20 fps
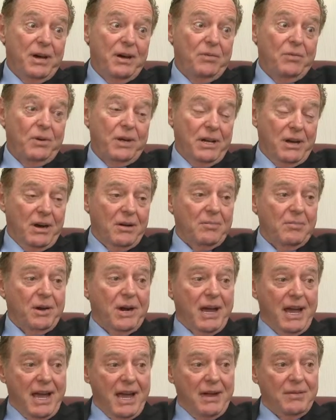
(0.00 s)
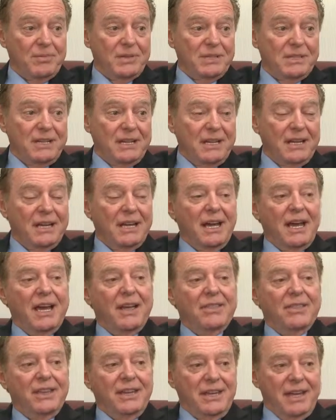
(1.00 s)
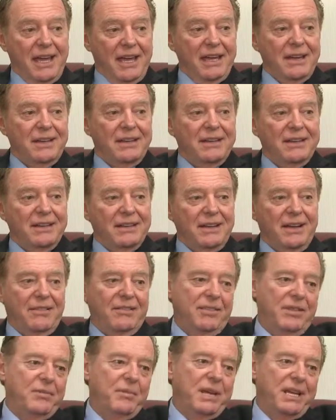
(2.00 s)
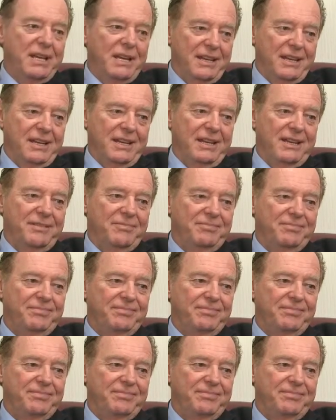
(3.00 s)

but we are perhaps at the end of the beginning.